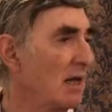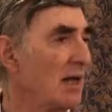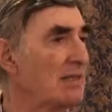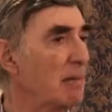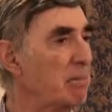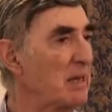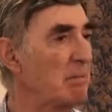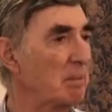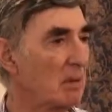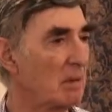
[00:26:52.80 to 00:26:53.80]
is a
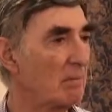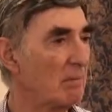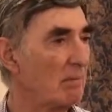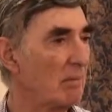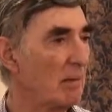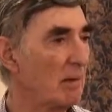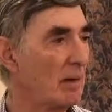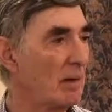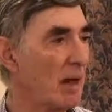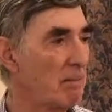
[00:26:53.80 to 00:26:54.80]
people
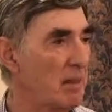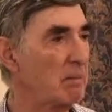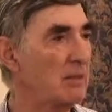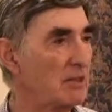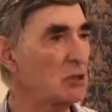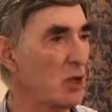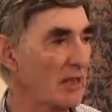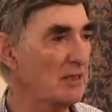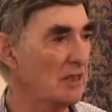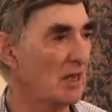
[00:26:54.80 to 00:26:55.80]
in
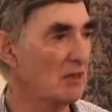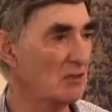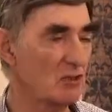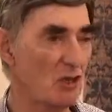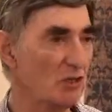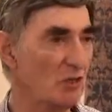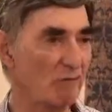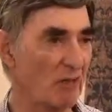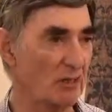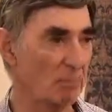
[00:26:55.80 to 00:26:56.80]
transit, not a
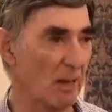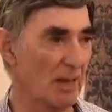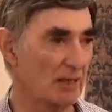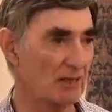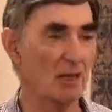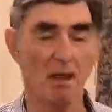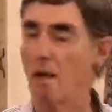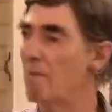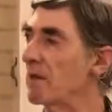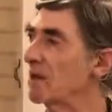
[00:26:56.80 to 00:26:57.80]
fixed place,
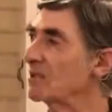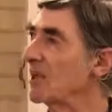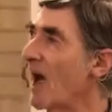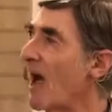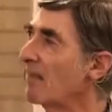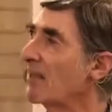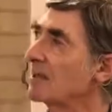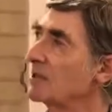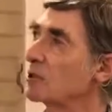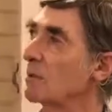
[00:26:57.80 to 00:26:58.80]
because the other
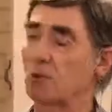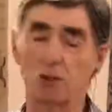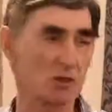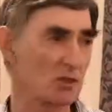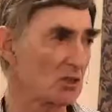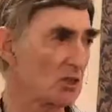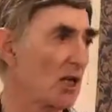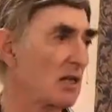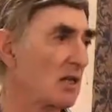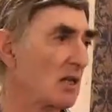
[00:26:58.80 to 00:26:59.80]
descriptions
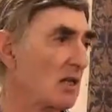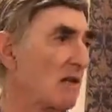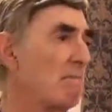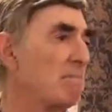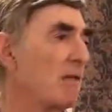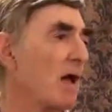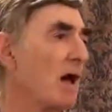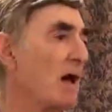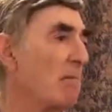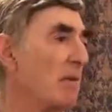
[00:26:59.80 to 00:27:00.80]
in the
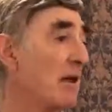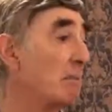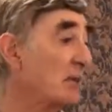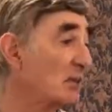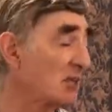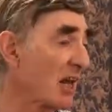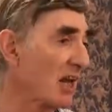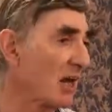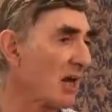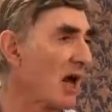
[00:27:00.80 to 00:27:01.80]
Merneptah
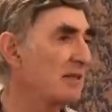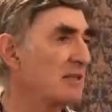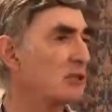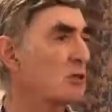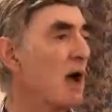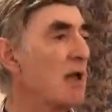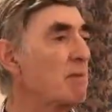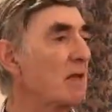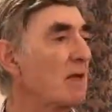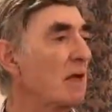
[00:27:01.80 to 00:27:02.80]
Stela are
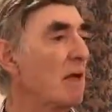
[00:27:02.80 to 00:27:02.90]
describing